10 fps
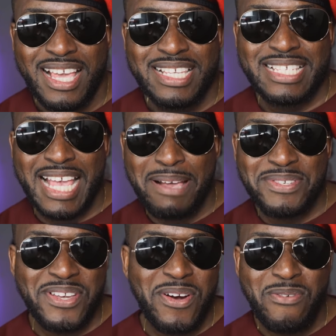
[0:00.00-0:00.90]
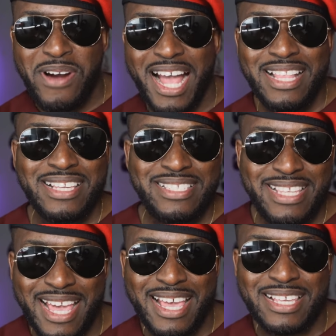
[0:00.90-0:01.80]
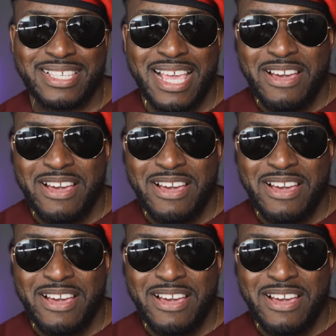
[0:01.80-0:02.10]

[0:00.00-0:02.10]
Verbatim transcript: Samsung wireless DeX,